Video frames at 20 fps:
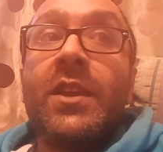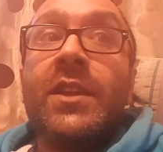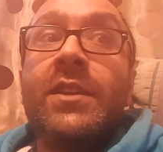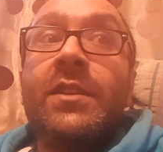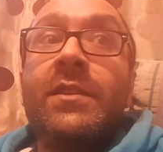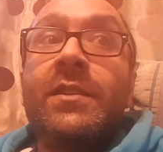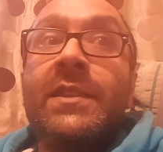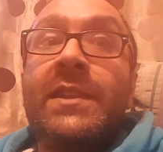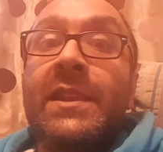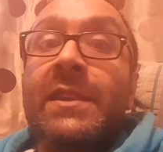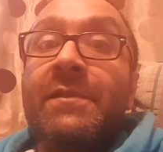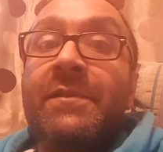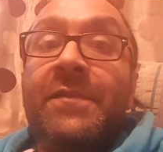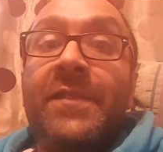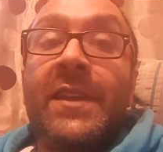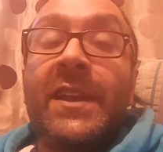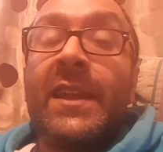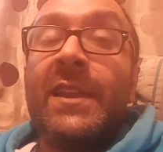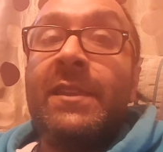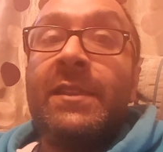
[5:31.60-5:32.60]
You didn't
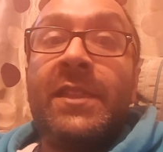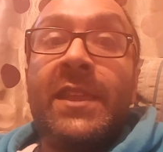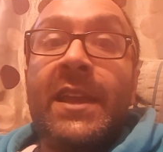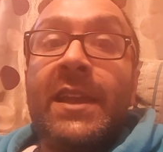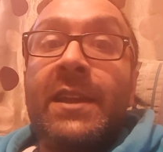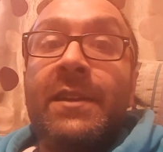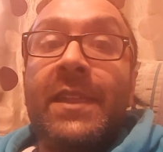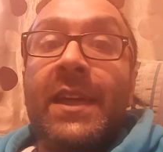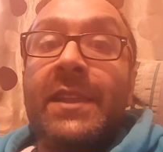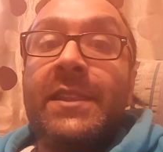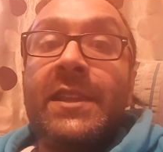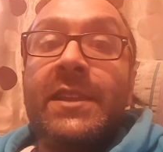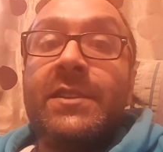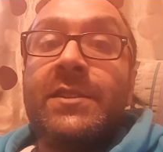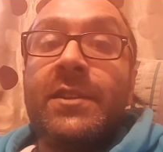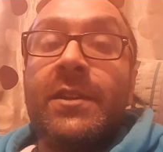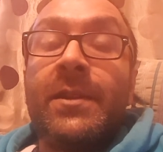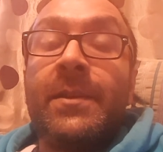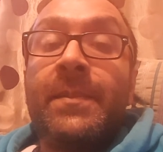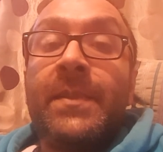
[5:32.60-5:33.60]
think of that, did
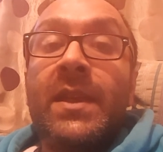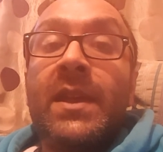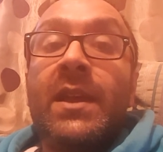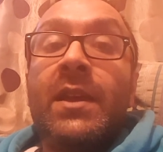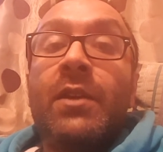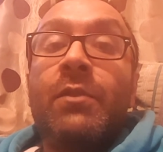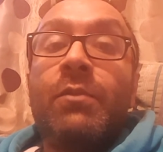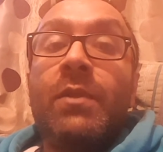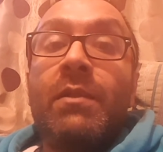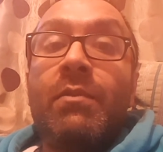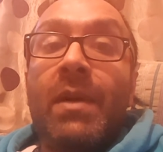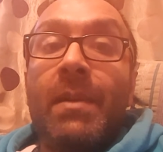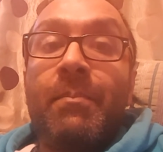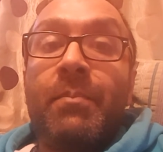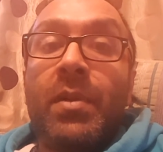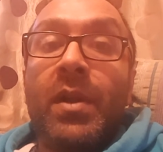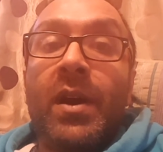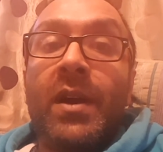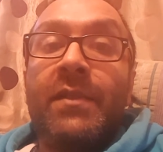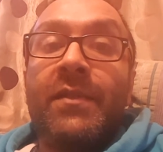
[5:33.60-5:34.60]
you? We went
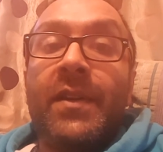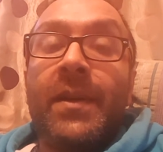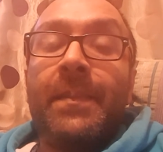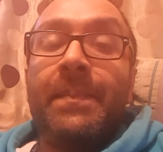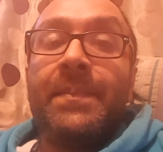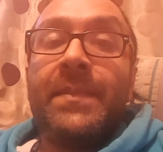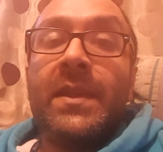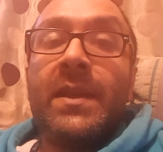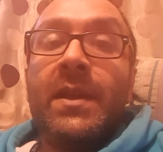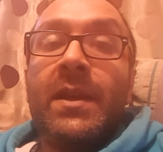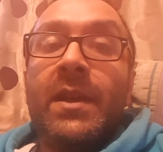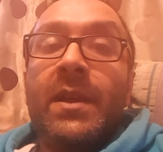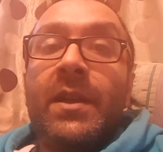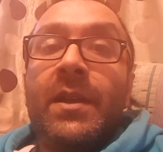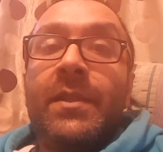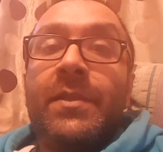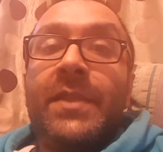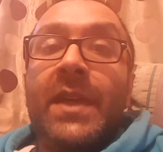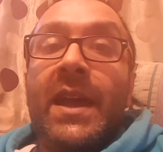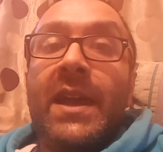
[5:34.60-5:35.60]
private.
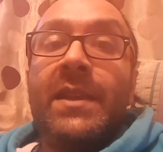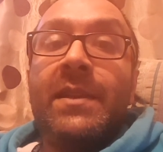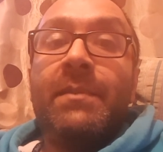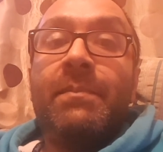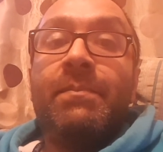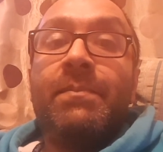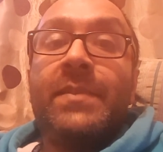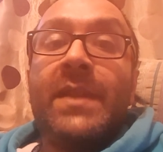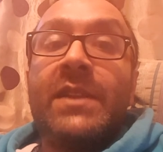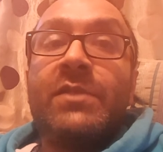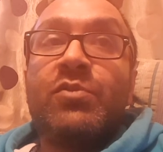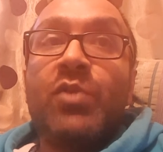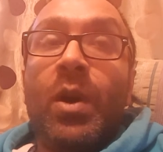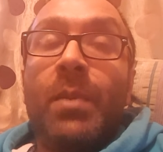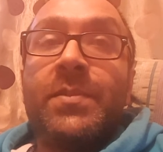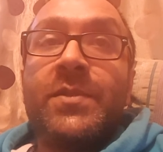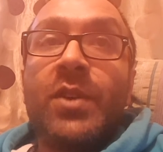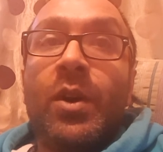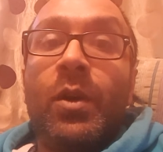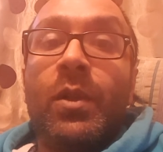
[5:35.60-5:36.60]
Then they
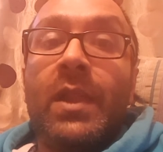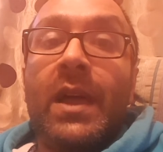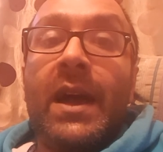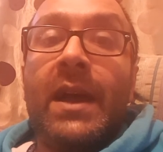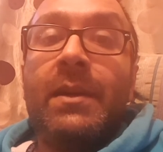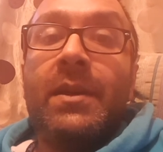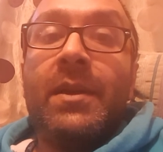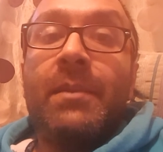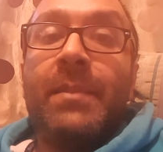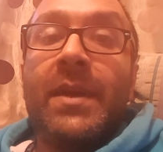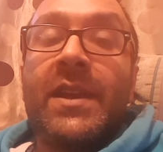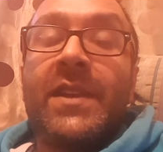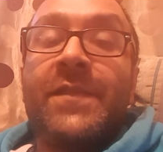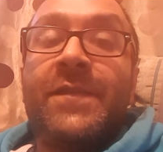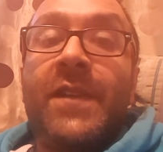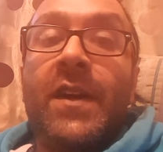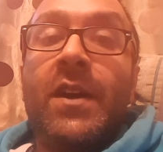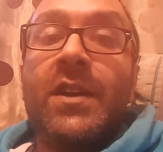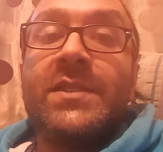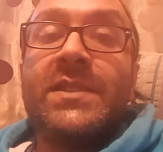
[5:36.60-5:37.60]
dropped all that because
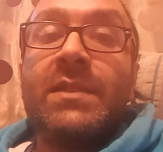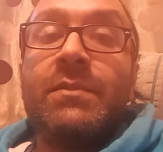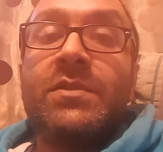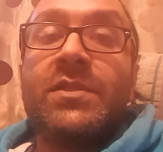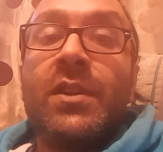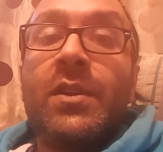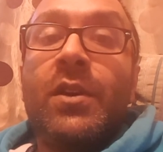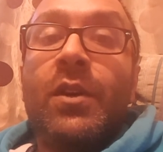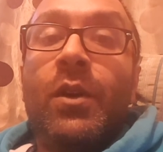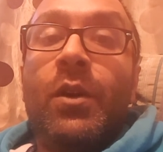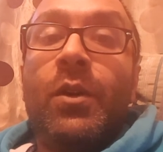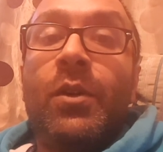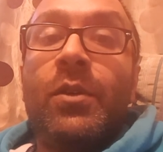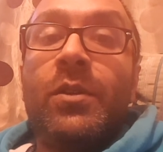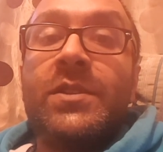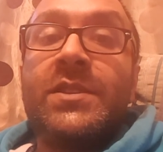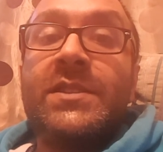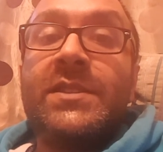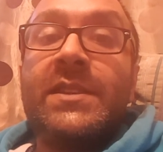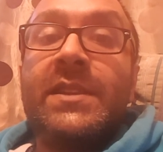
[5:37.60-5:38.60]
first it was, oh,
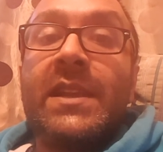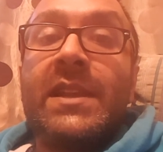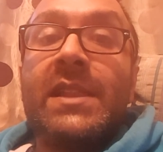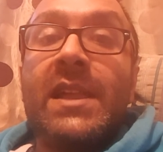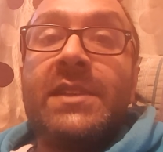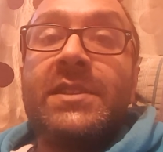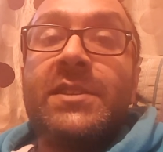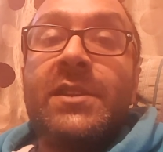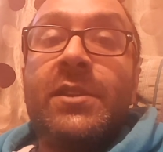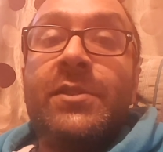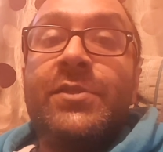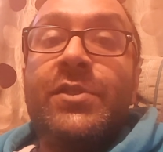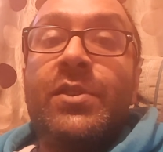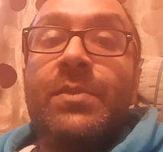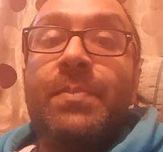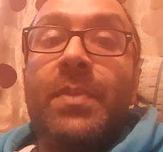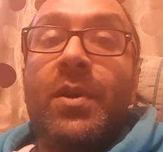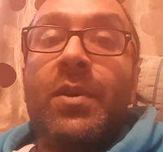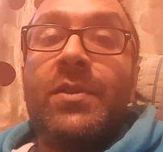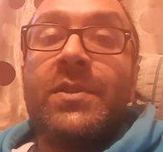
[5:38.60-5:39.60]
she's neglecting a
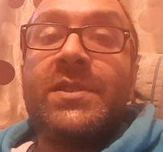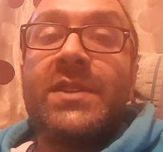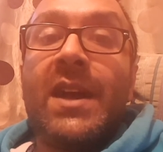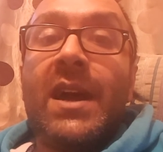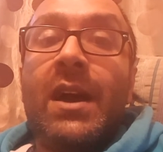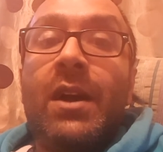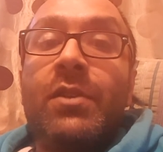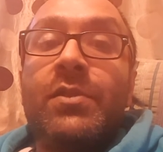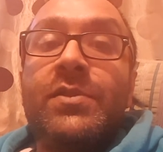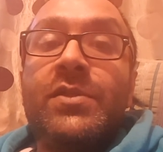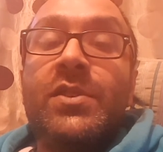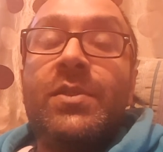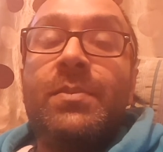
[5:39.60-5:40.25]
newborn child,